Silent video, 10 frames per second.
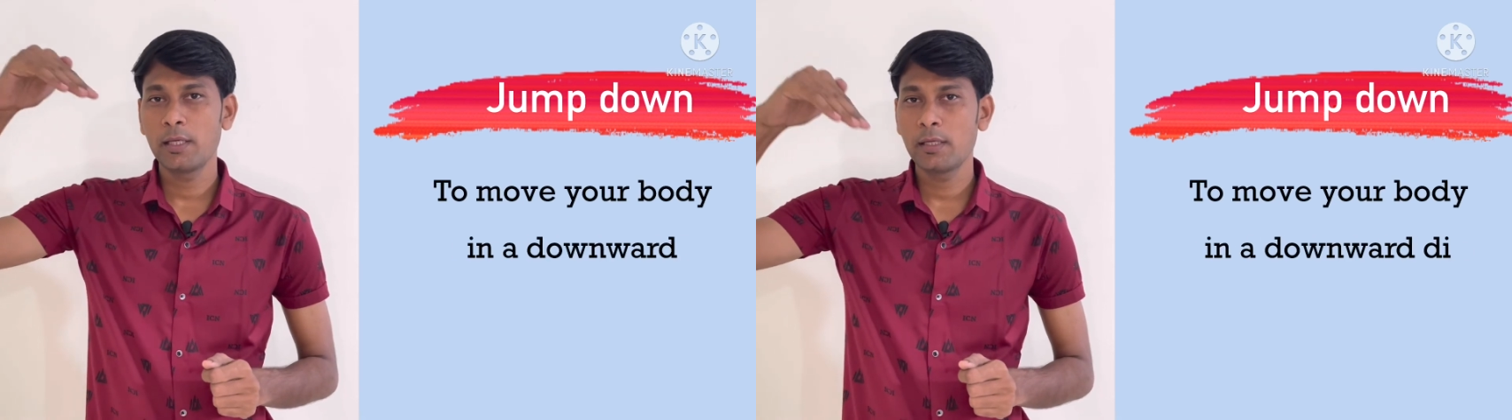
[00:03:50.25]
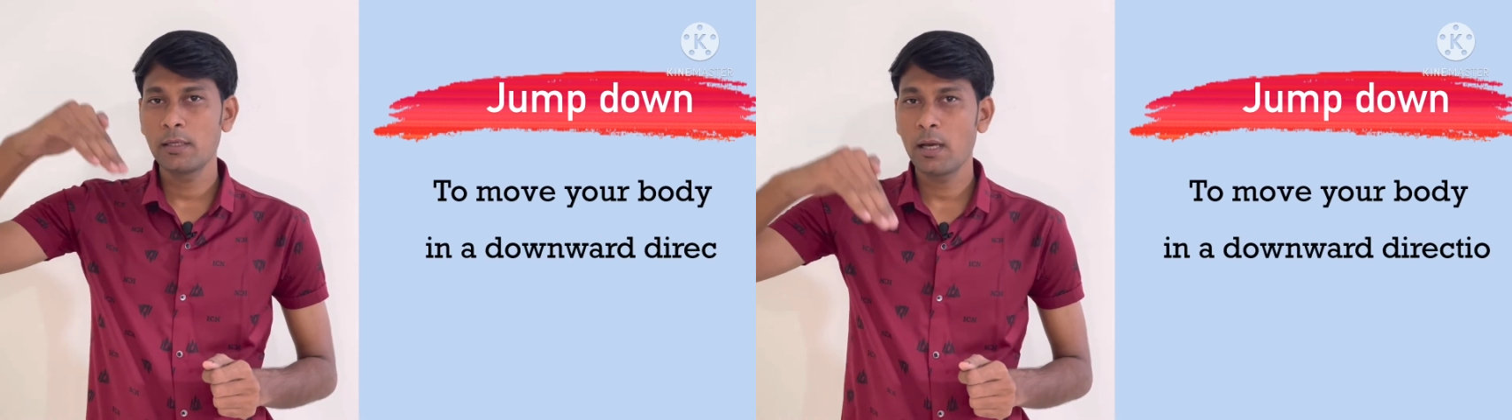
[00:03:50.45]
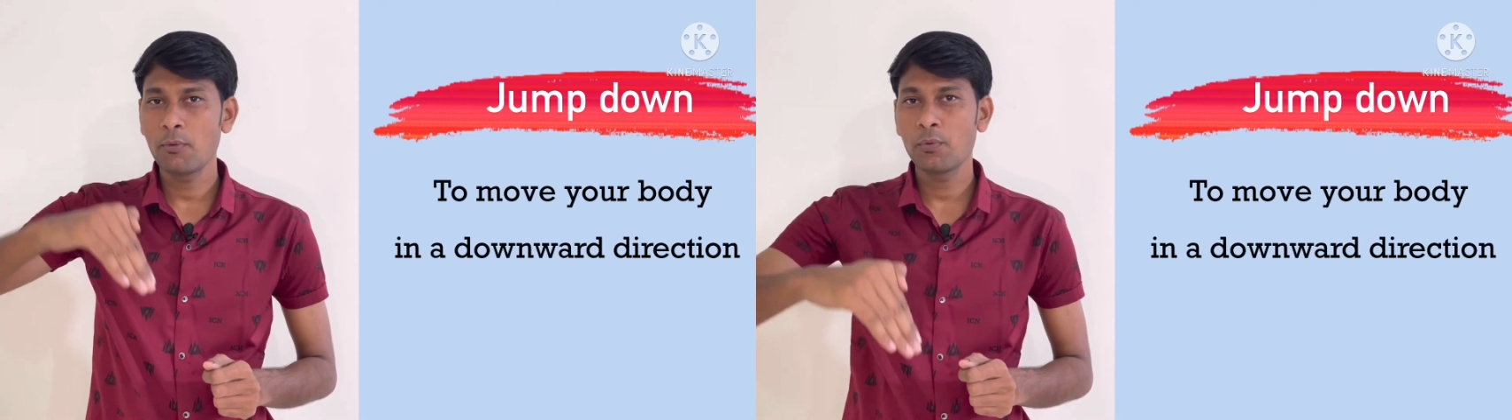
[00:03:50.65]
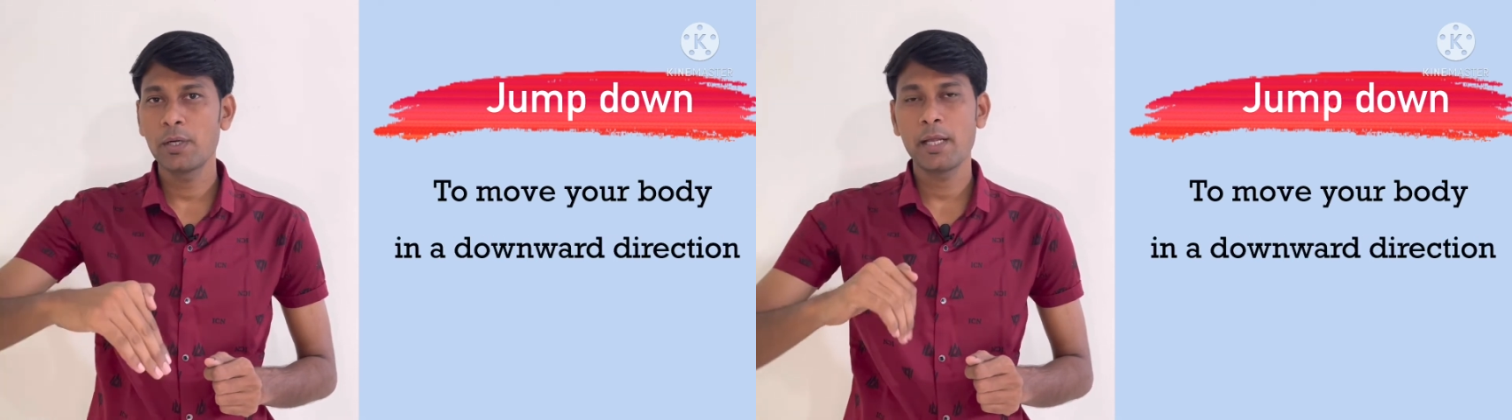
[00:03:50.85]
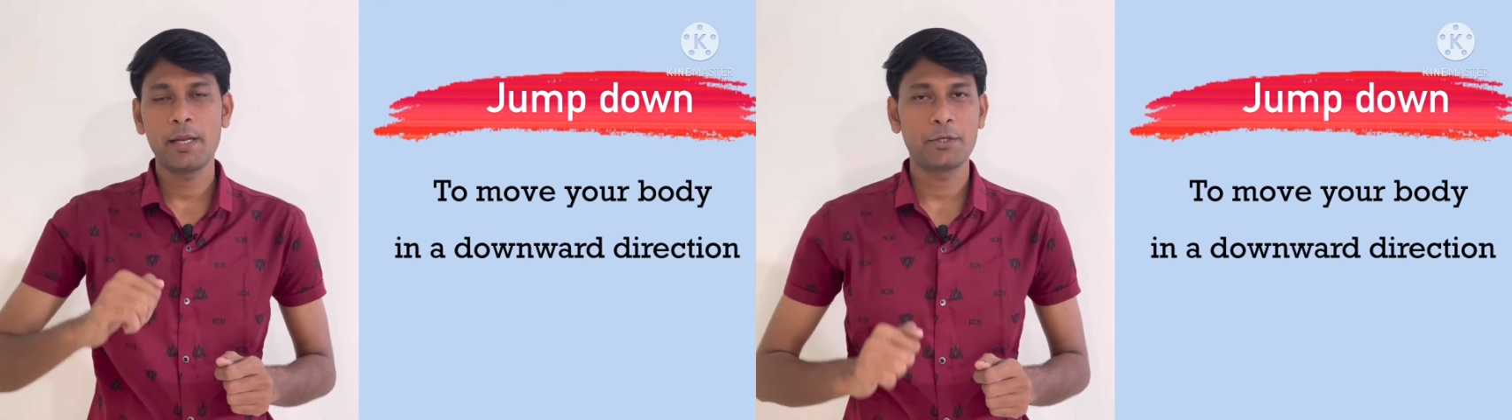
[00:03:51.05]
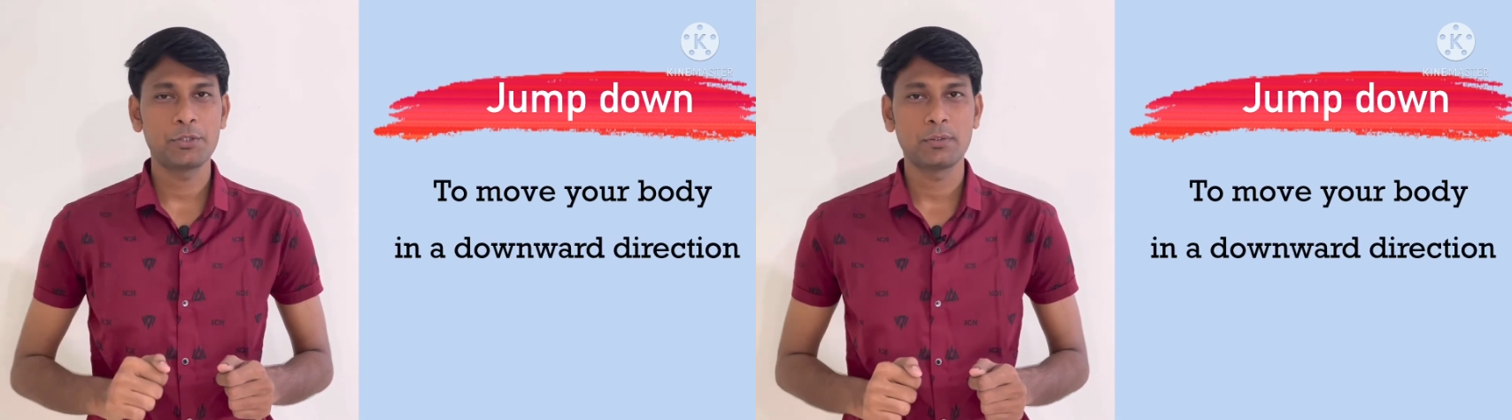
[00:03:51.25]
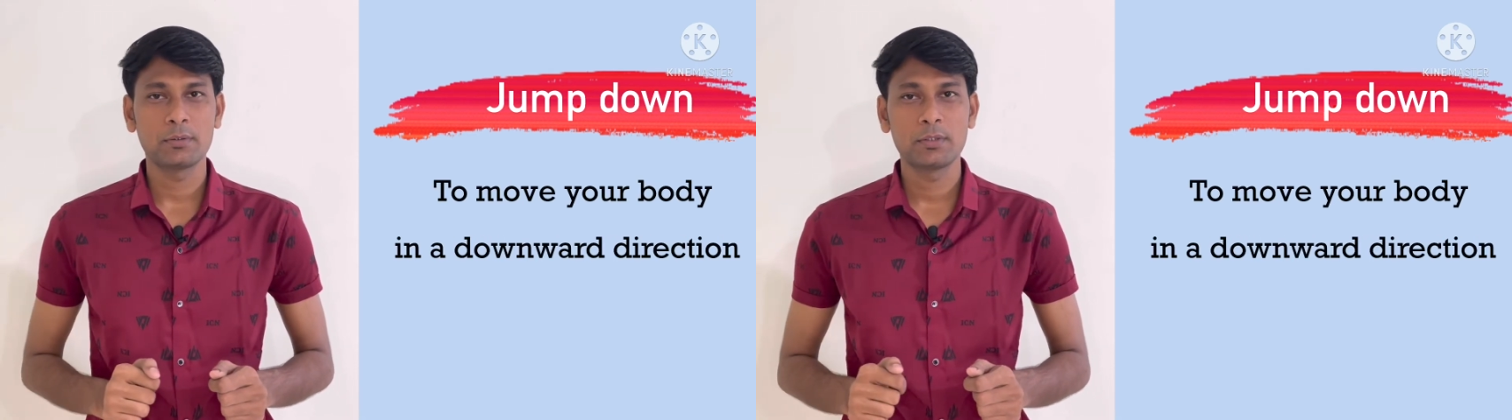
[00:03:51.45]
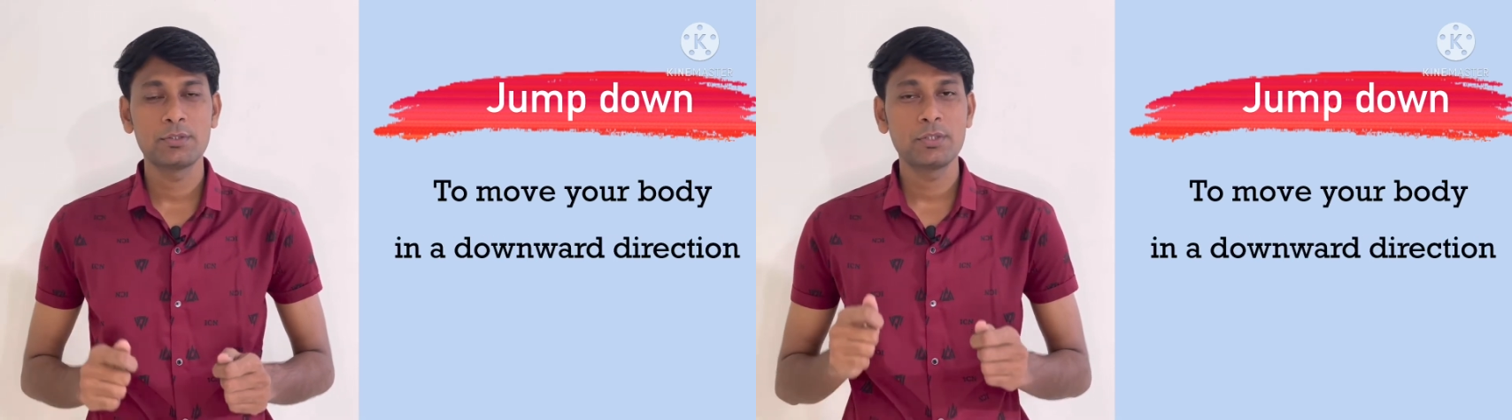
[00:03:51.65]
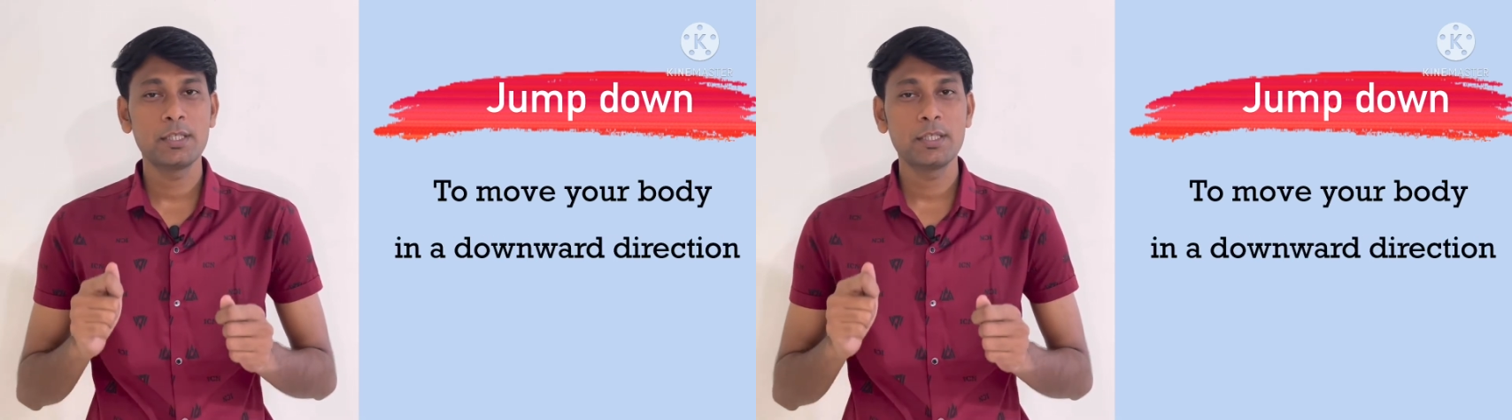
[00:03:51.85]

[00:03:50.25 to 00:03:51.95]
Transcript: in a downward direction.